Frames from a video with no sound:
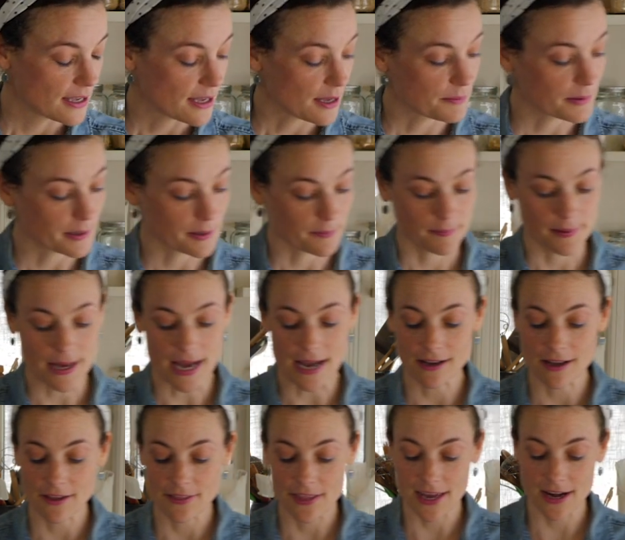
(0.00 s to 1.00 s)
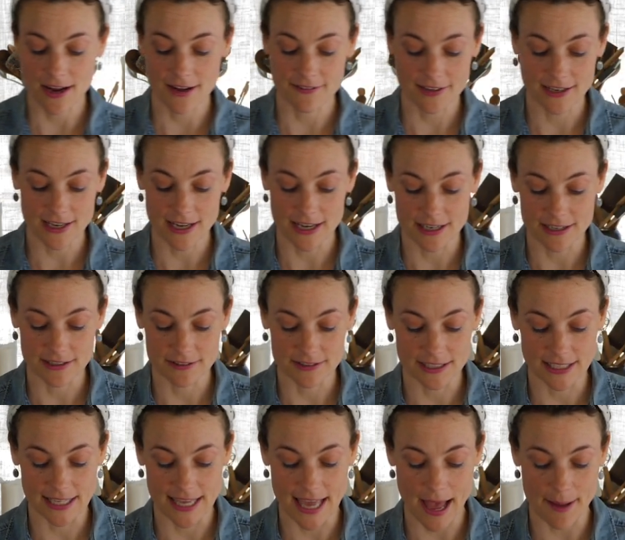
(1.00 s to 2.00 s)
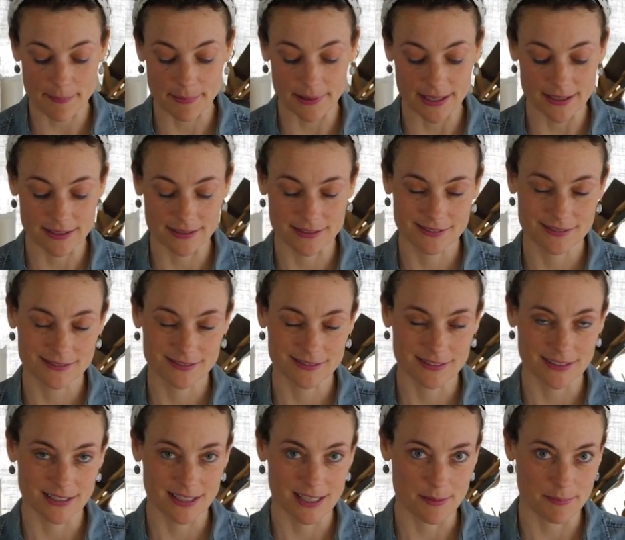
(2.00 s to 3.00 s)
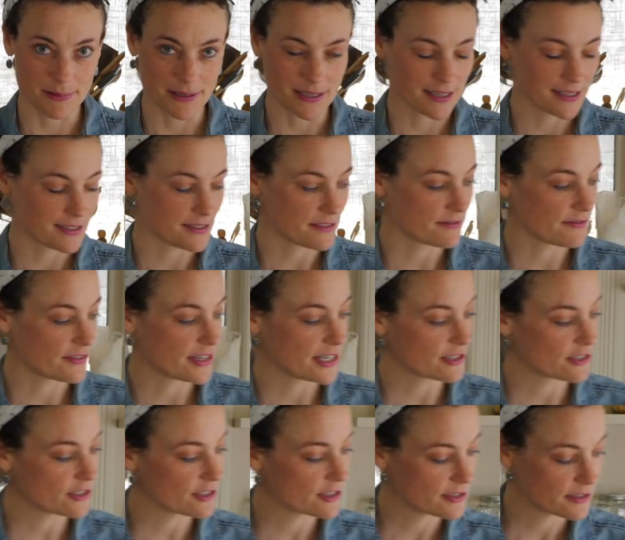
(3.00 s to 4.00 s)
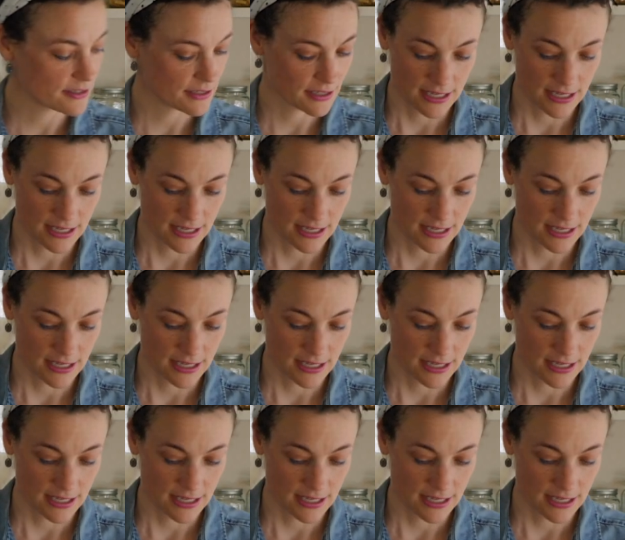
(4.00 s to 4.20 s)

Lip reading: I'll put it back on that avocado to cap it and keep it nice and fresh.